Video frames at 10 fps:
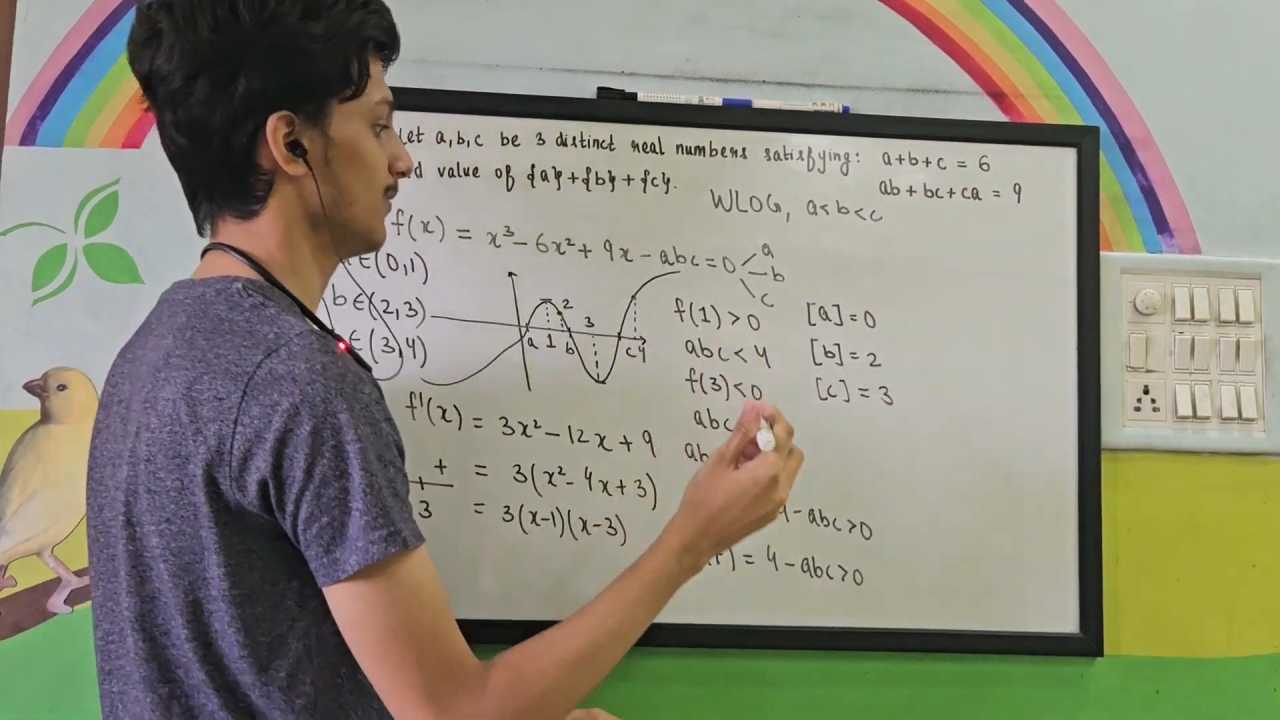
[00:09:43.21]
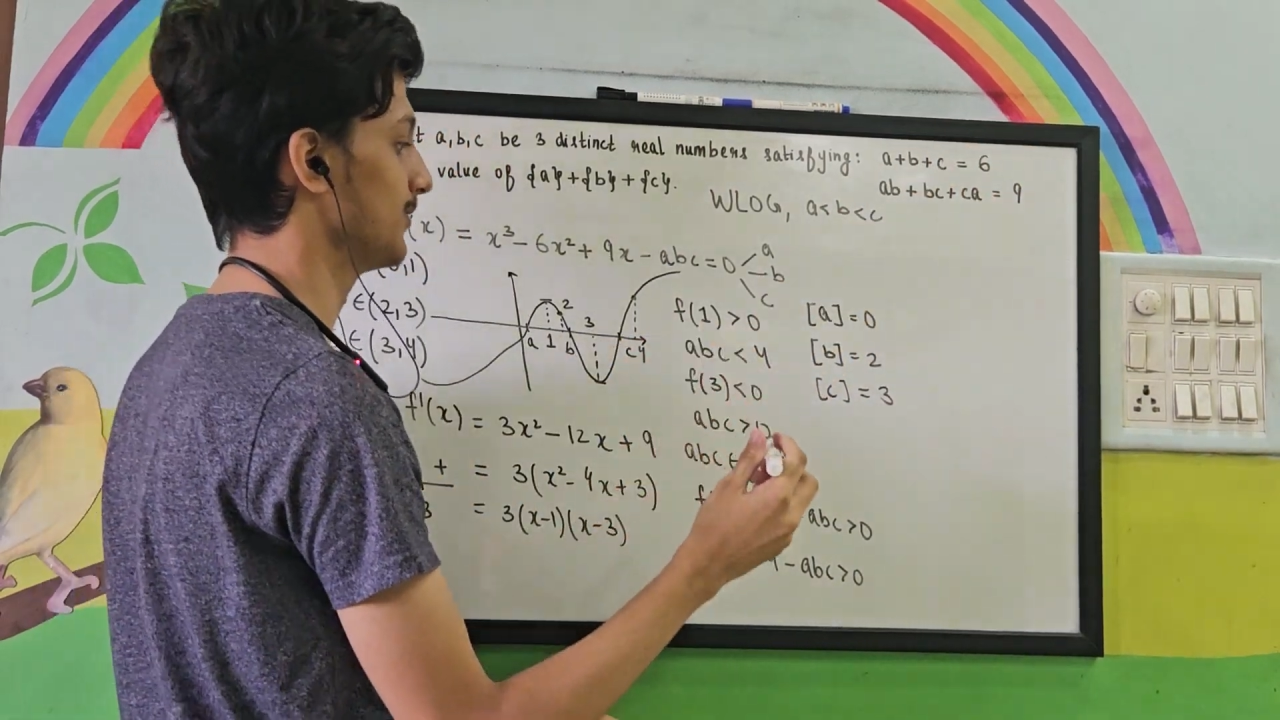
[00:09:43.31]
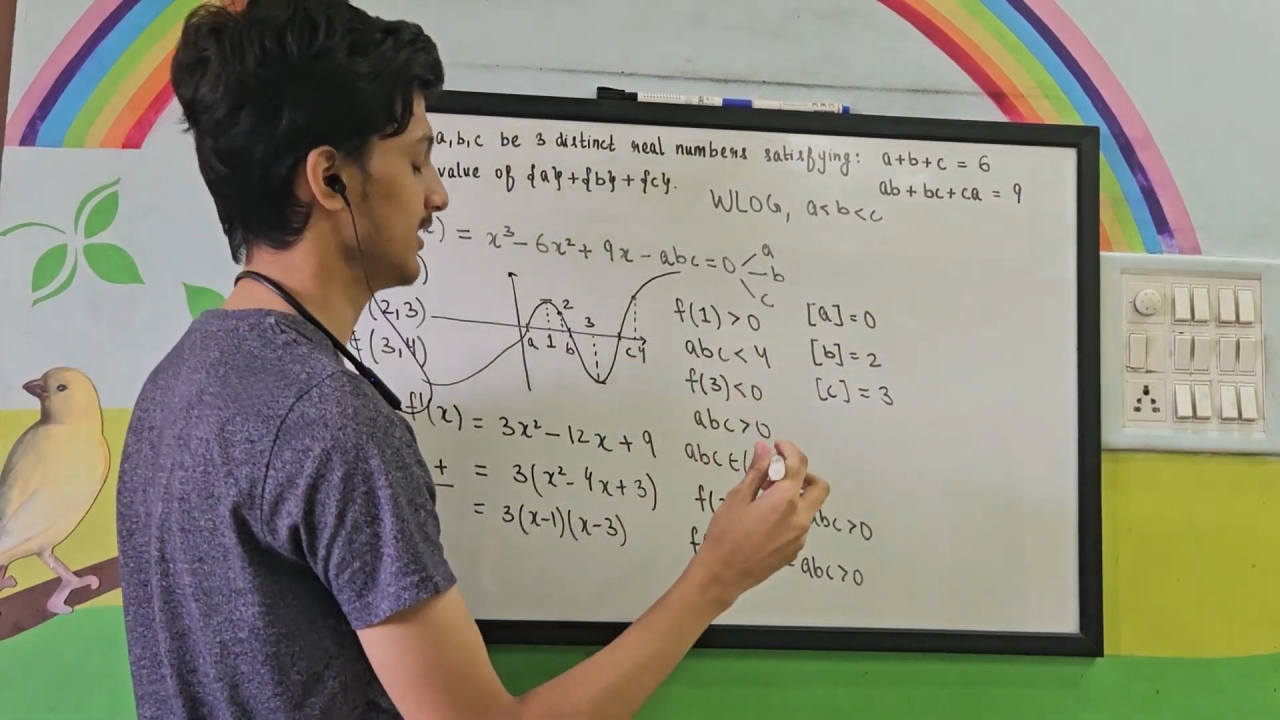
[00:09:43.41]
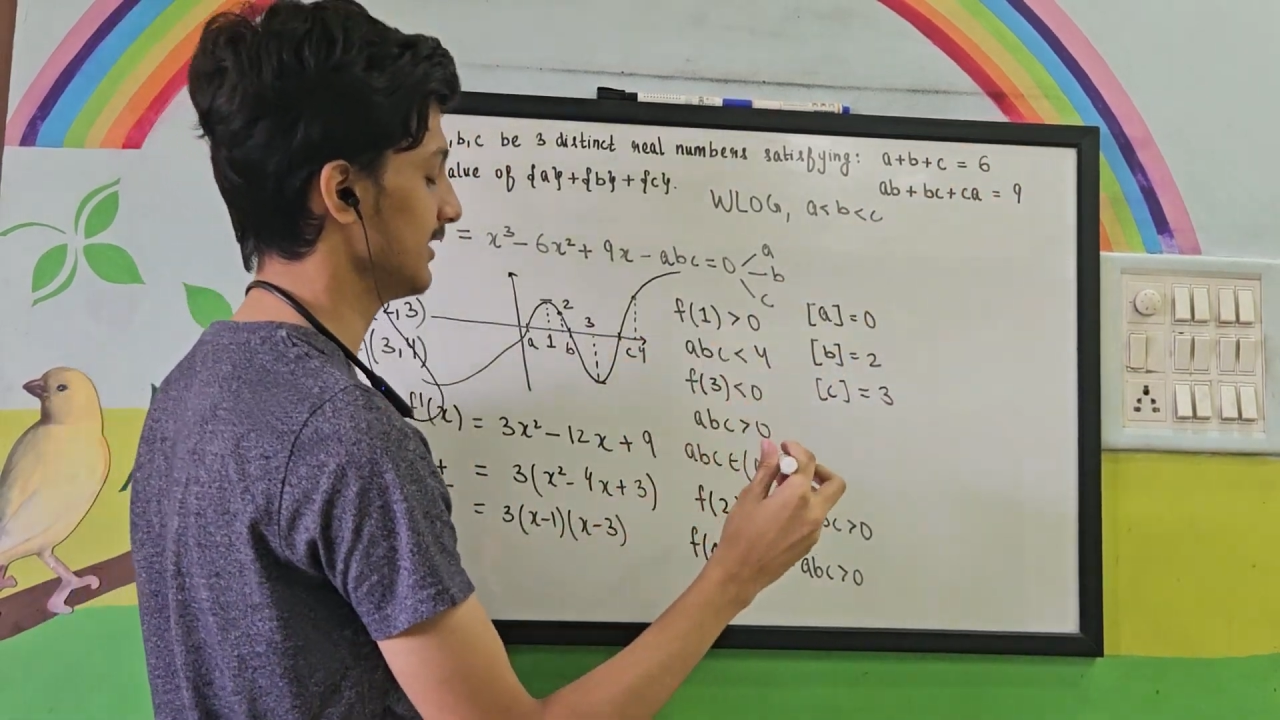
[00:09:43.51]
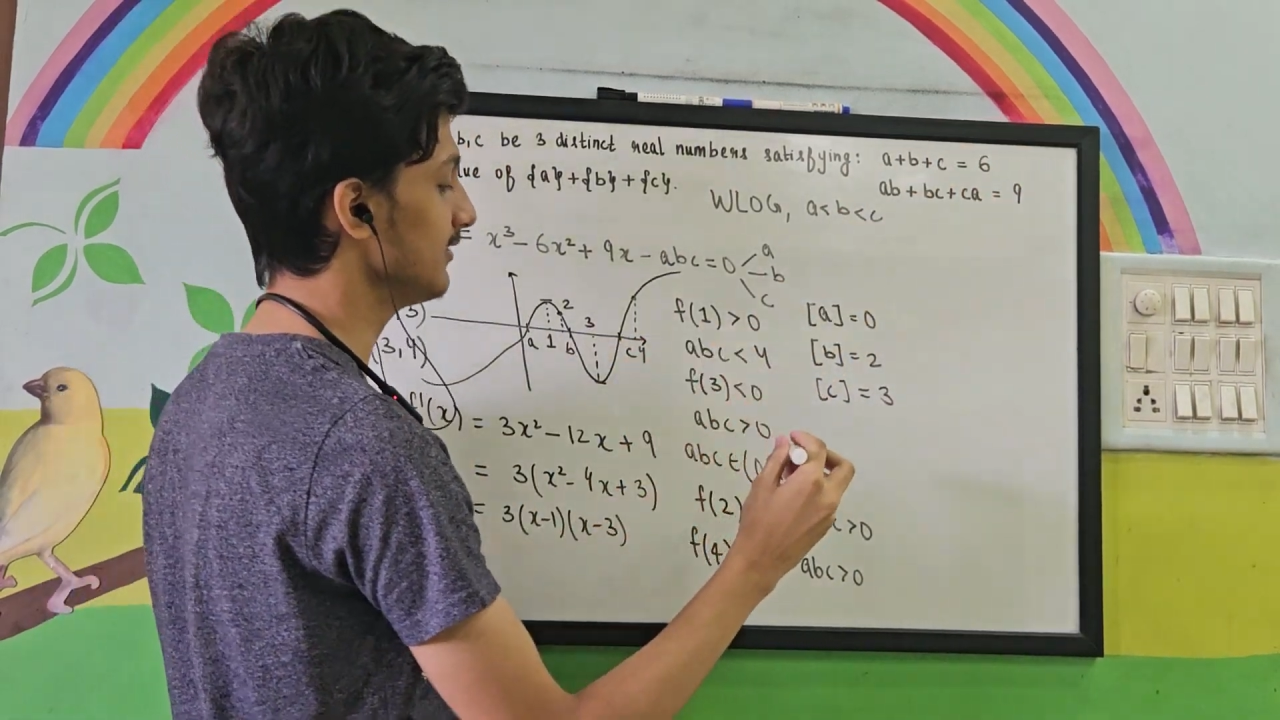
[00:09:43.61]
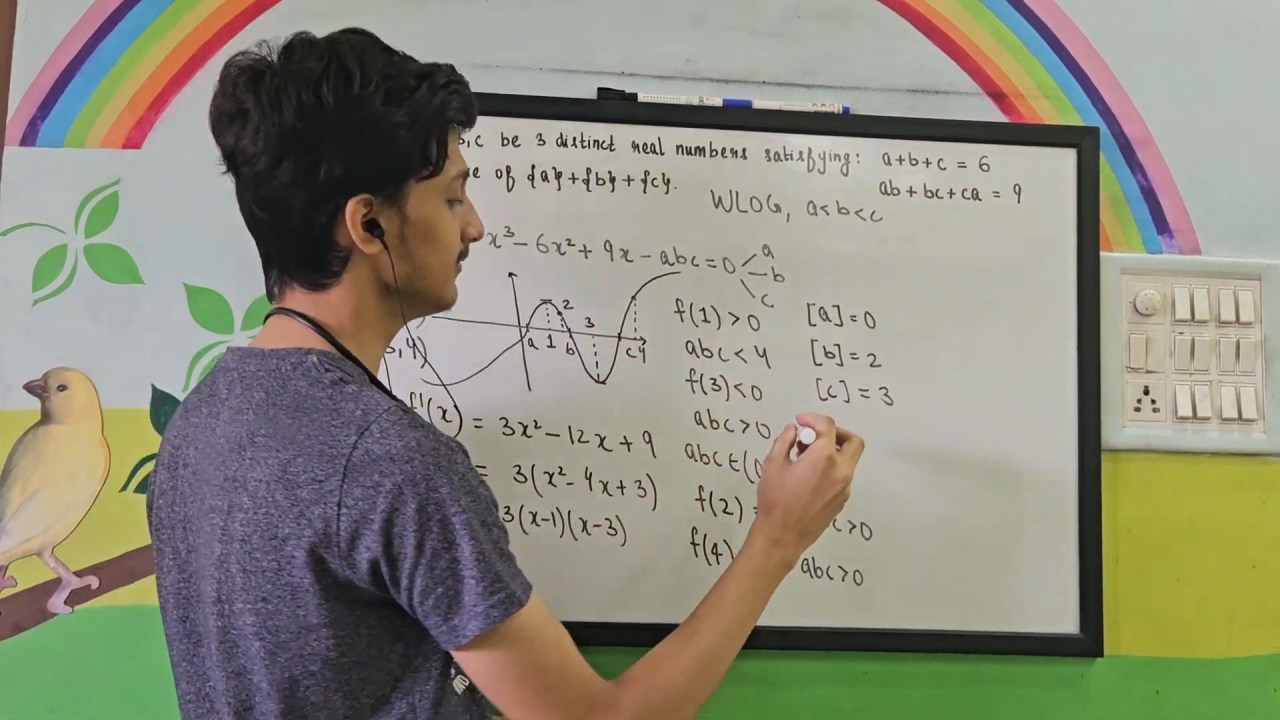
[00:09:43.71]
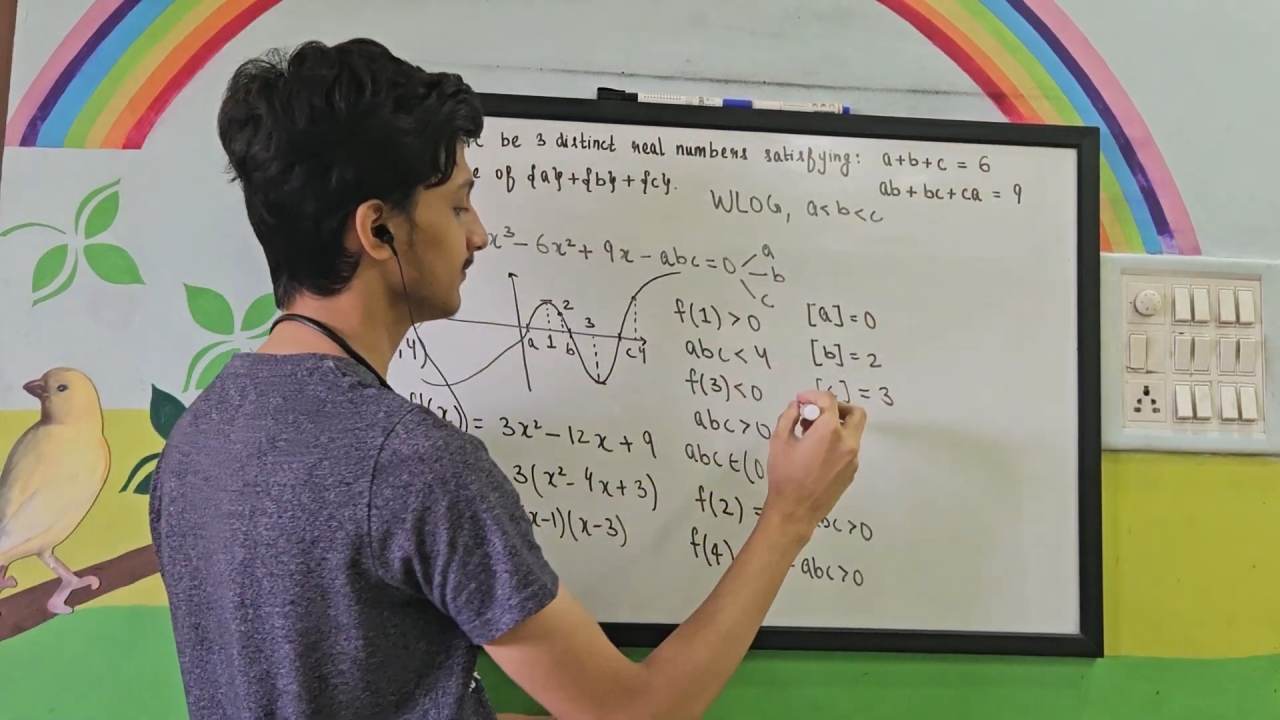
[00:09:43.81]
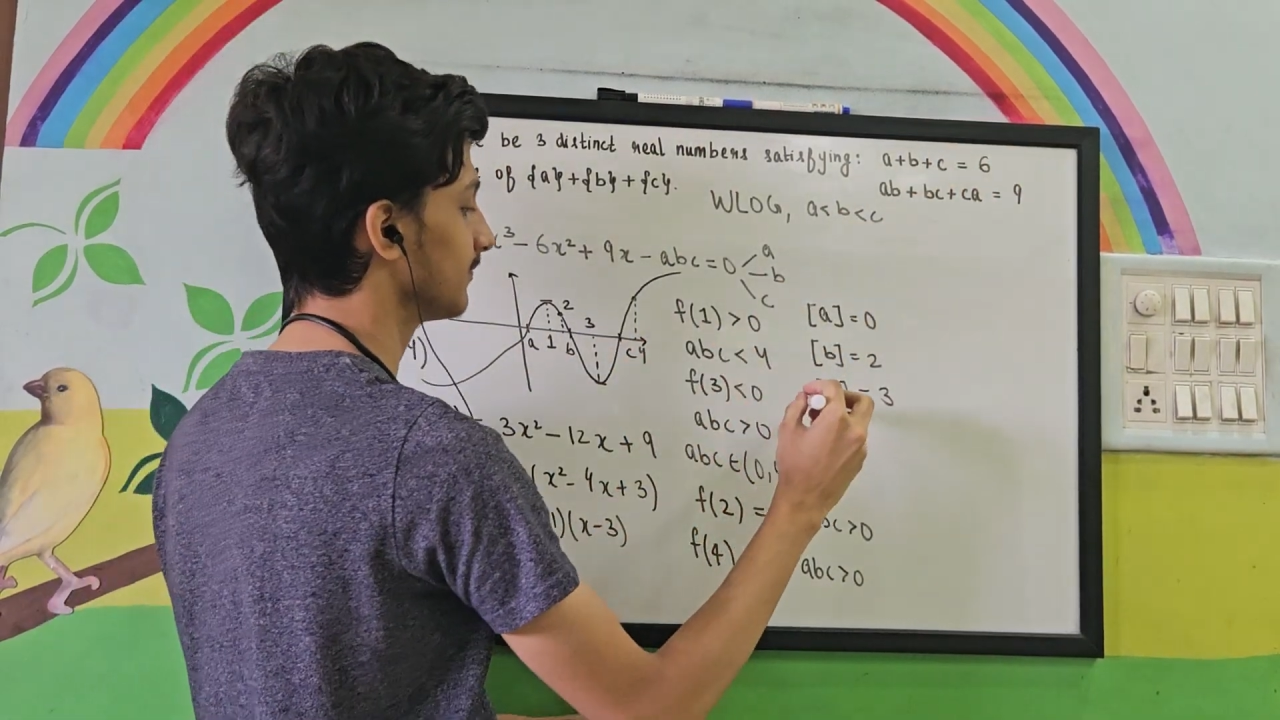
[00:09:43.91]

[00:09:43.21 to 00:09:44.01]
obtain